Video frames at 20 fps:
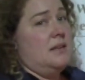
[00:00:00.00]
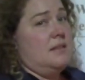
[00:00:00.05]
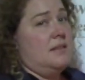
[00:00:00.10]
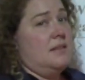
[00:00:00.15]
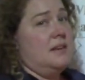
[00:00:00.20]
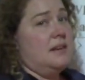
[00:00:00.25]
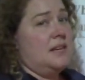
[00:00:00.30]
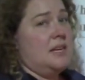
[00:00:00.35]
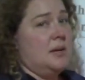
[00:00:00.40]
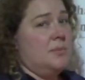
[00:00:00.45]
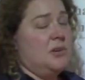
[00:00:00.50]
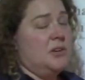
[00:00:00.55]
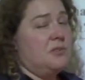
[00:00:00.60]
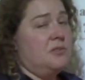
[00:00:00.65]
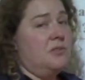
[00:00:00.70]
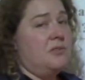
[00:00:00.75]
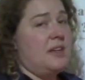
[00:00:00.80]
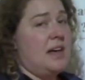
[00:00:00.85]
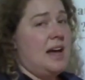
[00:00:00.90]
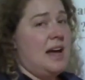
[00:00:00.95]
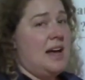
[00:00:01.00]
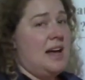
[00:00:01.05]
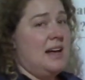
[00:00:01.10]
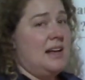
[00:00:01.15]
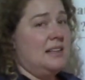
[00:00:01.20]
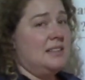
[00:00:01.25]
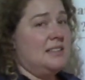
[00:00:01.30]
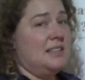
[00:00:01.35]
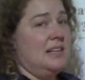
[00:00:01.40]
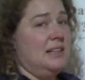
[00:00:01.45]
the chemical that
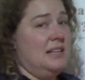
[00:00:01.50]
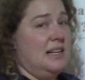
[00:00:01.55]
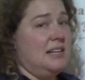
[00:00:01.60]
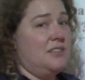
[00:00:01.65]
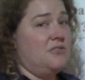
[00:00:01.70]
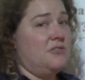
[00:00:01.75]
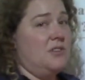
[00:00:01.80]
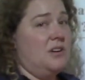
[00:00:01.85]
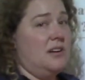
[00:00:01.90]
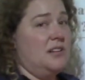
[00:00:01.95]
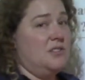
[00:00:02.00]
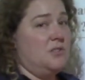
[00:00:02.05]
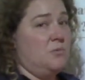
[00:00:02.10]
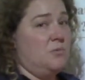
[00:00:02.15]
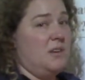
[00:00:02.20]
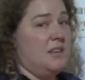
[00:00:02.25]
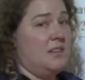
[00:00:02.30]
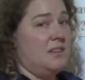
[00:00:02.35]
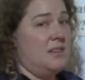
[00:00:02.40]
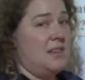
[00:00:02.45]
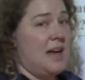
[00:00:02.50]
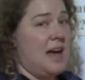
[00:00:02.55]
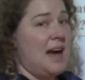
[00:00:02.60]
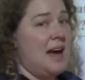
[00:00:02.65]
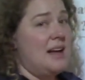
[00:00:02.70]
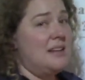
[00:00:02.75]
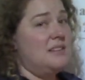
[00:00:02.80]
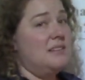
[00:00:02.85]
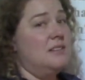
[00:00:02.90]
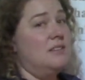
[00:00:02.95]
has electrons with that